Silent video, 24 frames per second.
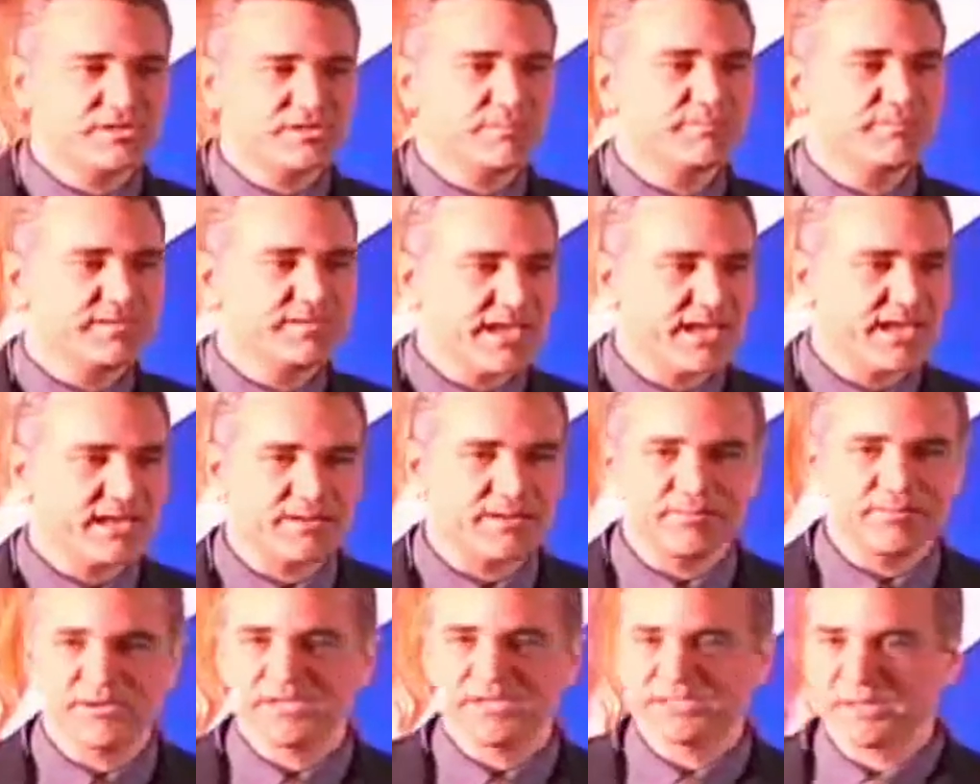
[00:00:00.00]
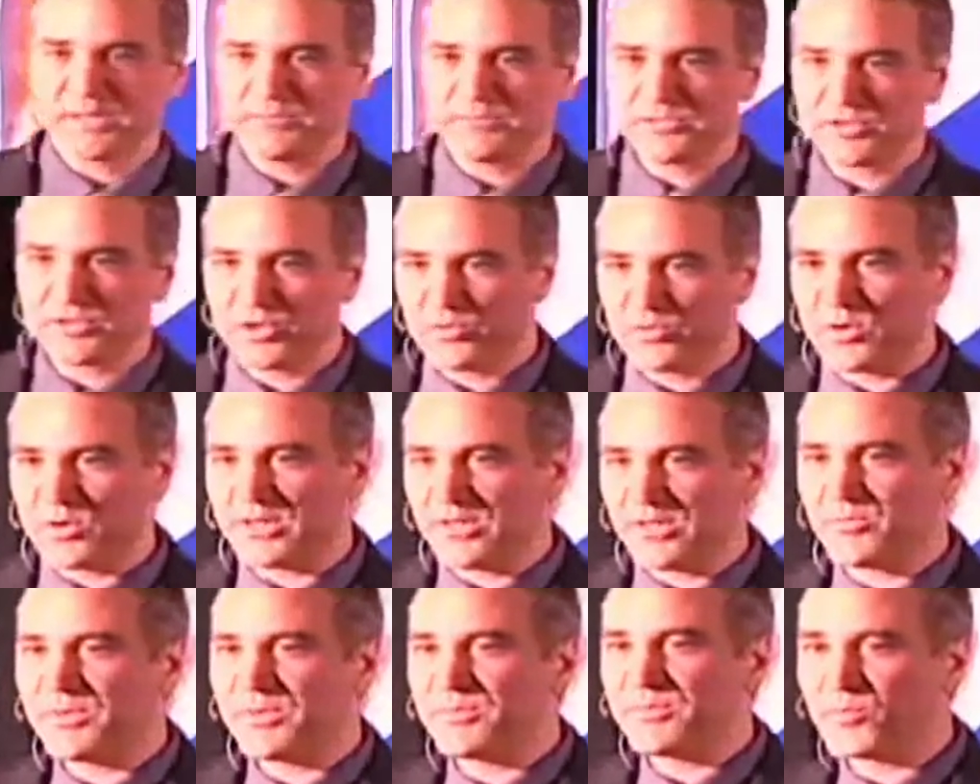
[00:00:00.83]
On average, but
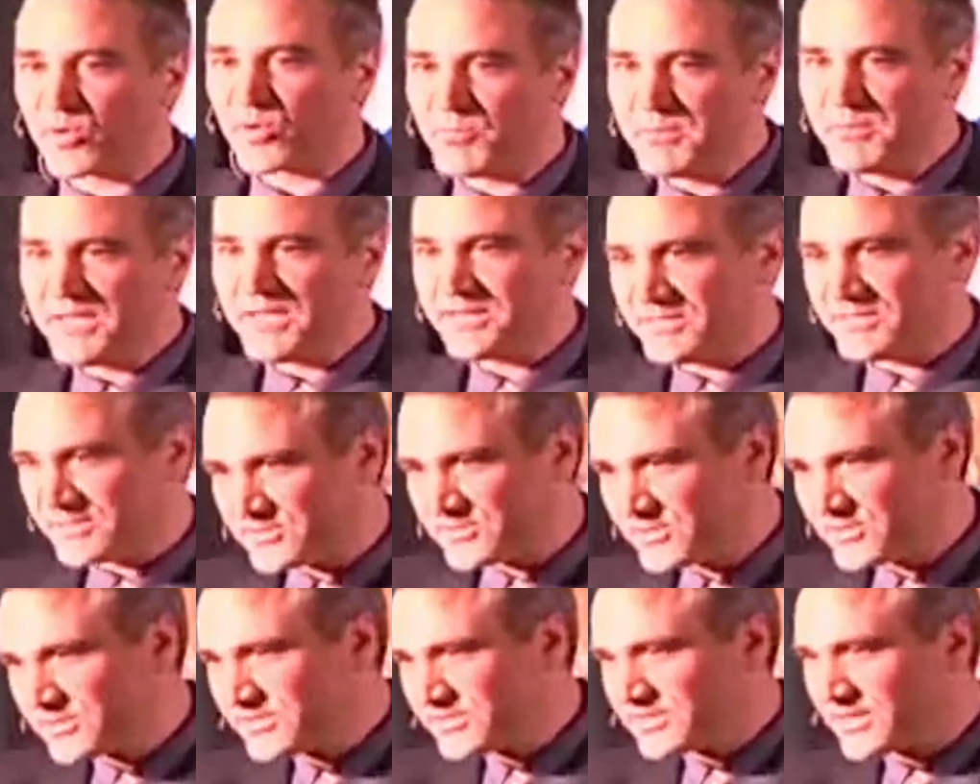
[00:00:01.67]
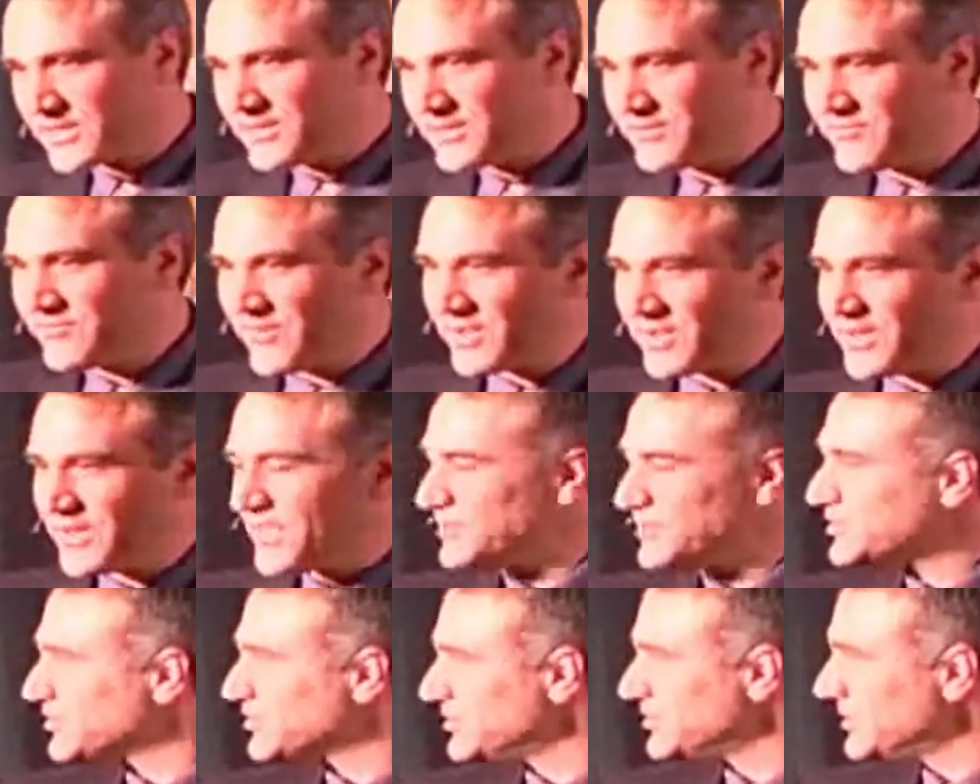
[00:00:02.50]
let me give you some data because I'm sure you
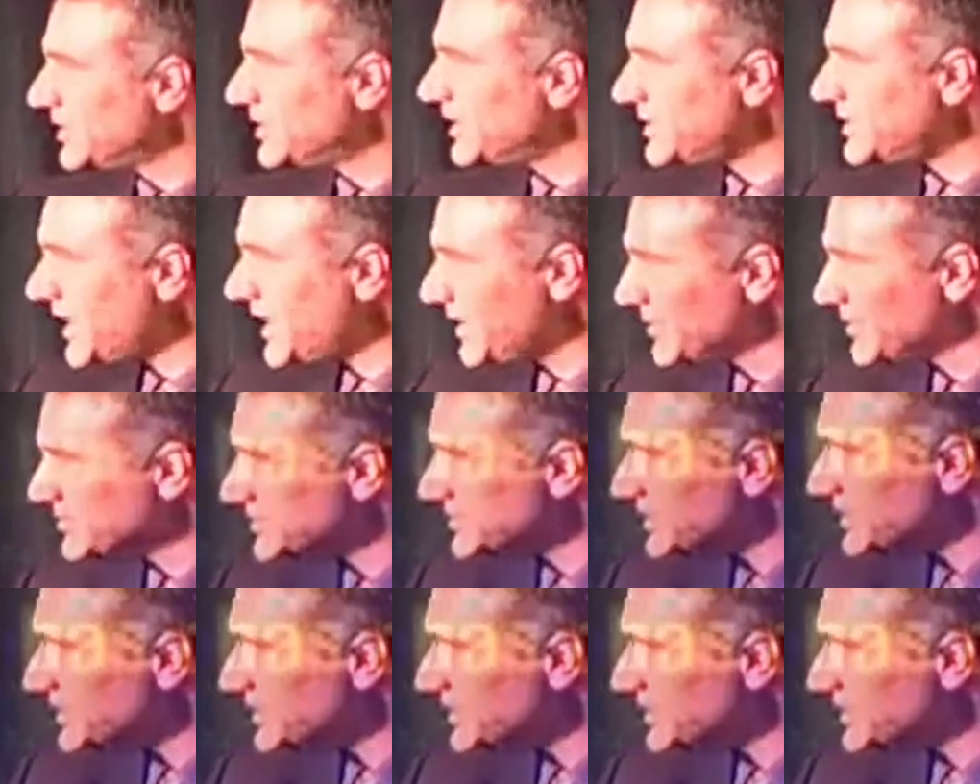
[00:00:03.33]
want a little bit more meat